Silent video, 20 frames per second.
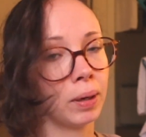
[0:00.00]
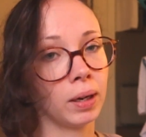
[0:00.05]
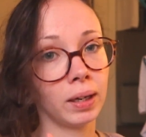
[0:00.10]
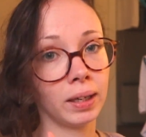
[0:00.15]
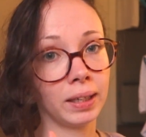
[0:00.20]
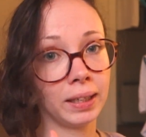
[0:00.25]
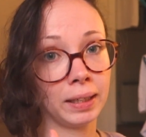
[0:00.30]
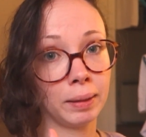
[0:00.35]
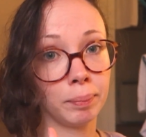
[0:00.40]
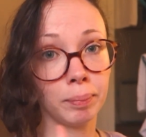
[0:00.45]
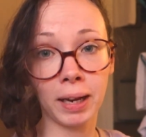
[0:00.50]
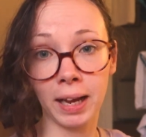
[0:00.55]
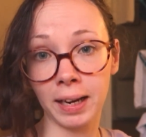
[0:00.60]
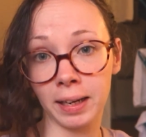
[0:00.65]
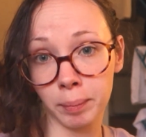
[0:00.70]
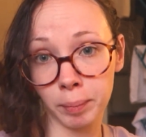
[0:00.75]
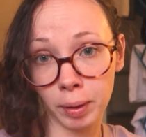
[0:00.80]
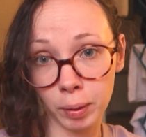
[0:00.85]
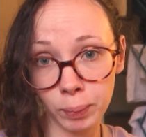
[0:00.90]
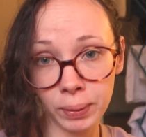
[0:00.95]
my
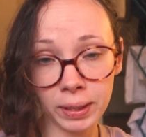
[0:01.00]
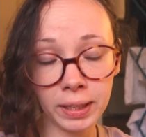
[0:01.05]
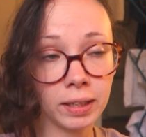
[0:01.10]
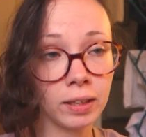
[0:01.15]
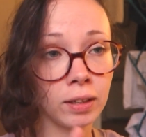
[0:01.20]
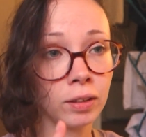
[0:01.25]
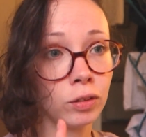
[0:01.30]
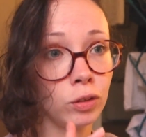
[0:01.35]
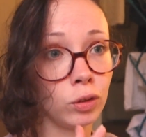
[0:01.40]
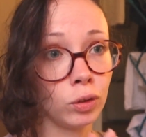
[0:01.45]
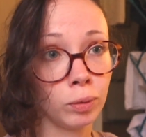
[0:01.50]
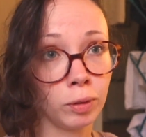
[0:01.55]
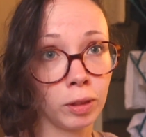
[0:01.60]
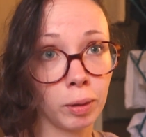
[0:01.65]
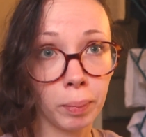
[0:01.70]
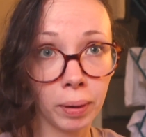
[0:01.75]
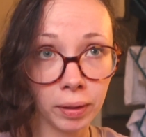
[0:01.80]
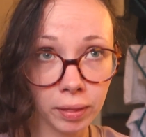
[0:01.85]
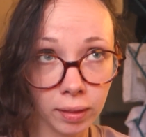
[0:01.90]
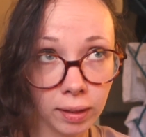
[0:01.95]
planning my week, doing
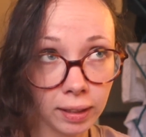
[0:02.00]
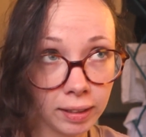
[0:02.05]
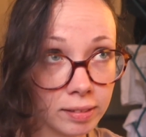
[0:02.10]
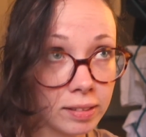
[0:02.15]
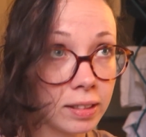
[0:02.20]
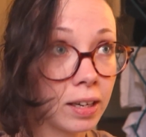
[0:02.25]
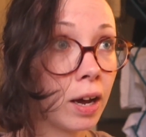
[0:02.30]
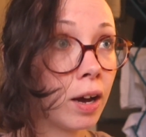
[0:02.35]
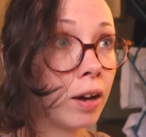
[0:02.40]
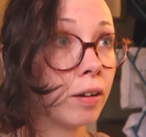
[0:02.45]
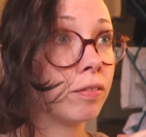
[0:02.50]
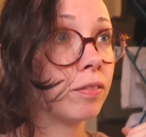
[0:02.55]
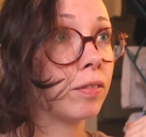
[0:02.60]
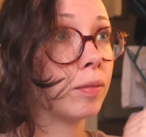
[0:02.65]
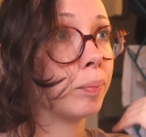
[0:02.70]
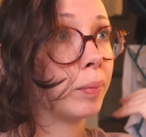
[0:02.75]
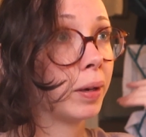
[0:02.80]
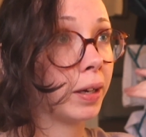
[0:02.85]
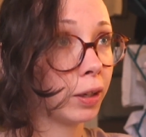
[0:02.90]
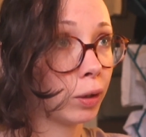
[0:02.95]
the monthly stuff,
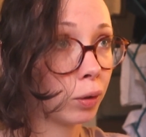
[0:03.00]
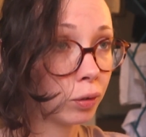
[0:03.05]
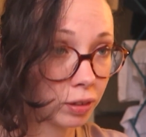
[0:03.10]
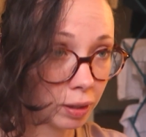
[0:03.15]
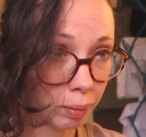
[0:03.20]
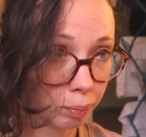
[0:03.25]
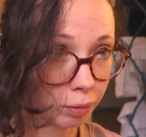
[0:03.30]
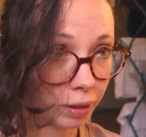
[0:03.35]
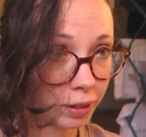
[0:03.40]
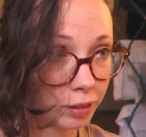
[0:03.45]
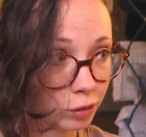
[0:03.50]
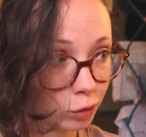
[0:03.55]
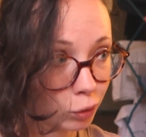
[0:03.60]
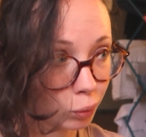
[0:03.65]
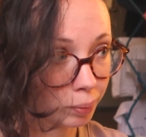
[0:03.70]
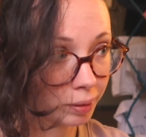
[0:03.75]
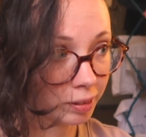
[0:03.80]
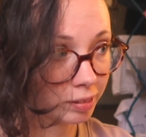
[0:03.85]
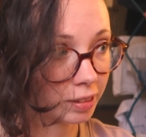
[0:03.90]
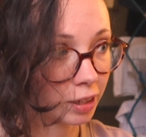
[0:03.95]
my content
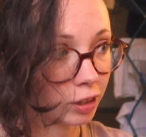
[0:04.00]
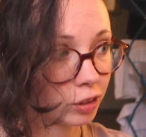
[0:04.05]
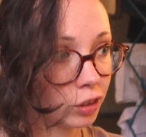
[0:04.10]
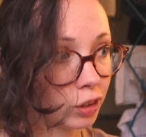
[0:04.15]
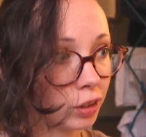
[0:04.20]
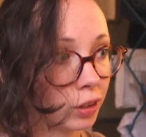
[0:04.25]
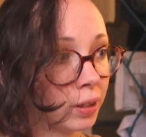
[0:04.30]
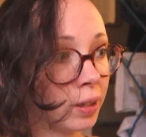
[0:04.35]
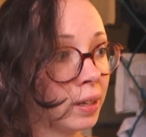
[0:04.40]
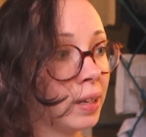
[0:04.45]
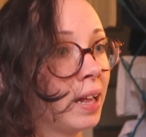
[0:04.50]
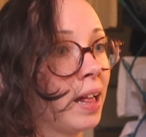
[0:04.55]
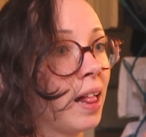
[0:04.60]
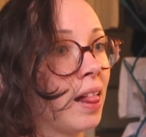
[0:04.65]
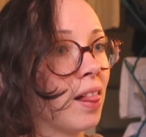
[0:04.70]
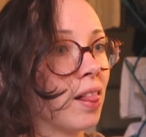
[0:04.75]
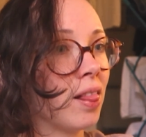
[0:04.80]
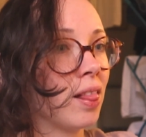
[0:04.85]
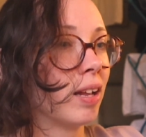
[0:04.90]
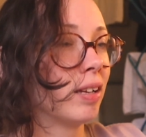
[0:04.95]
brainstorming session.
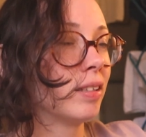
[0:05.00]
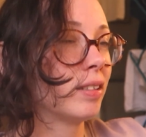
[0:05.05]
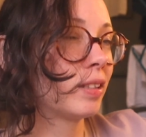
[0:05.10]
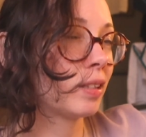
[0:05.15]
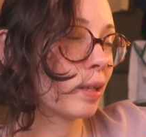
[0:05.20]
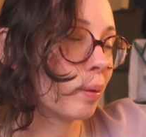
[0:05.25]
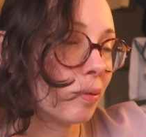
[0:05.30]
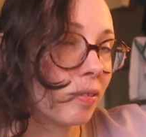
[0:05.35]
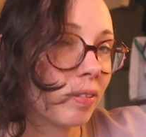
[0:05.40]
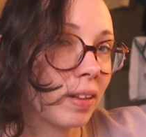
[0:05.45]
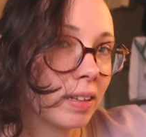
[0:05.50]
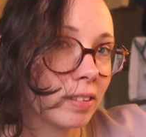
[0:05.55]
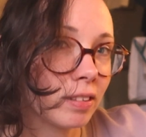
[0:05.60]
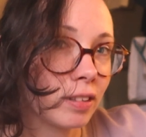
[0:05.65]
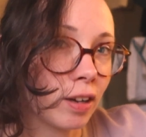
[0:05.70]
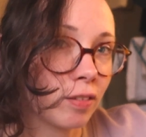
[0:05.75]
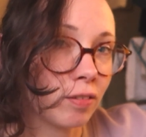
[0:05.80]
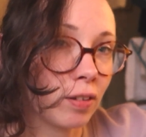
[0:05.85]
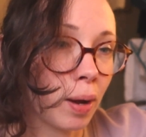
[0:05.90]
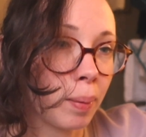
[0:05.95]
Some of that
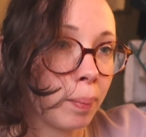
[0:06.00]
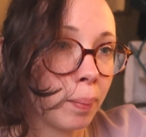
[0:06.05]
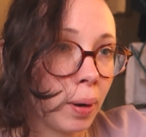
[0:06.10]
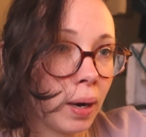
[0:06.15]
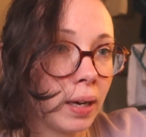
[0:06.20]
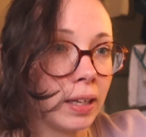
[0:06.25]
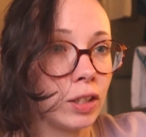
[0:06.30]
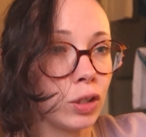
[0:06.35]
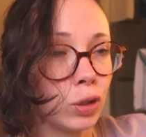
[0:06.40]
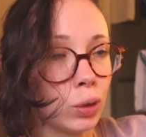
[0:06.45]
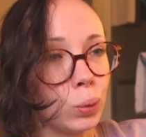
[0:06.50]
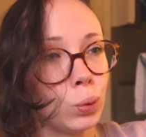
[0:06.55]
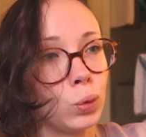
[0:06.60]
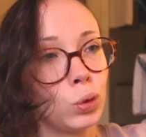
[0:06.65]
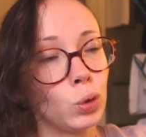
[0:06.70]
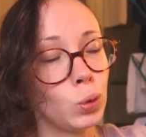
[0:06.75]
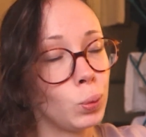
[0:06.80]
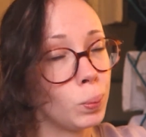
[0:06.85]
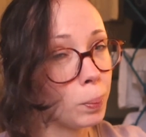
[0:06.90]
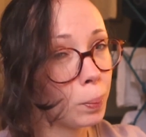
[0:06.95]
stuff I might do
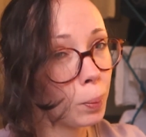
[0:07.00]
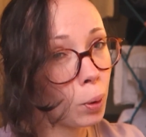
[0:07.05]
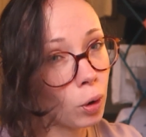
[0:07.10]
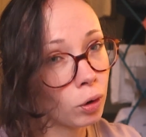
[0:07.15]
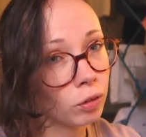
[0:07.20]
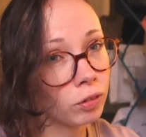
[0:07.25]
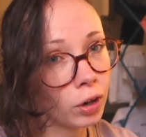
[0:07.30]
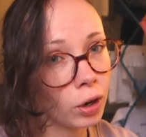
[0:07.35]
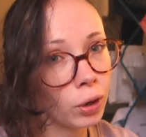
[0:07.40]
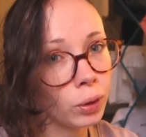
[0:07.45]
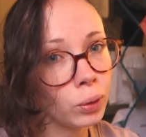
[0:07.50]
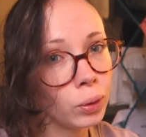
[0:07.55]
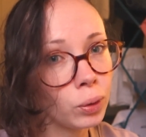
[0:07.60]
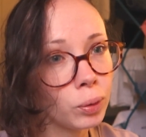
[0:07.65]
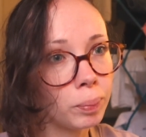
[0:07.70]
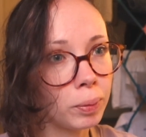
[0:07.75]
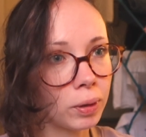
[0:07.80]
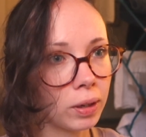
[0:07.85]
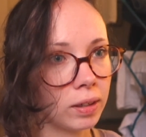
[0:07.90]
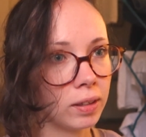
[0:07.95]

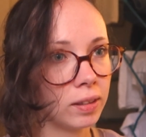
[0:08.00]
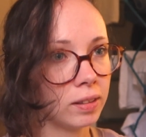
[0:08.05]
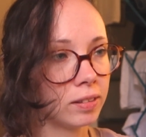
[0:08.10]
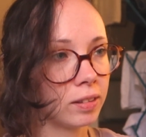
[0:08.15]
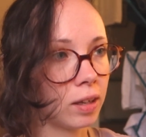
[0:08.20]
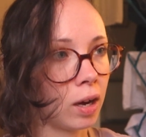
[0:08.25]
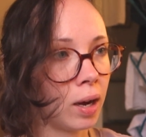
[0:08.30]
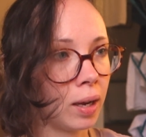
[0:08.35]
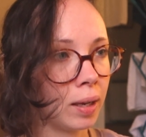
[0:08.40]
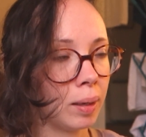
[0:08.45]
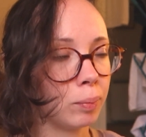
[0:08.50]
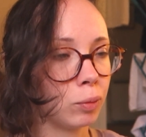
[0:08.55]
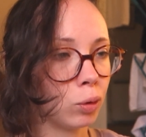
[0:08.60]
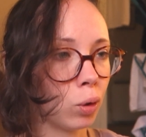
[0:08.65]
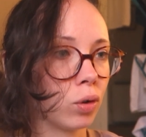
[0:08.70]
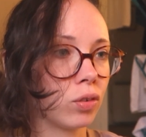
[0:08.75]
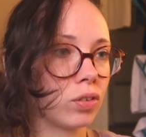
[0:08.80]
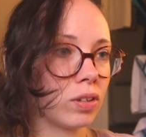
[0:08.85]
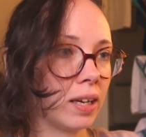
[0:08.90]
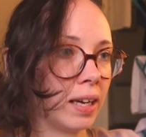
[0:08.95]
tomorrow because I am
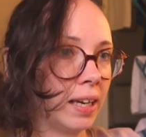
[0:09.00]
not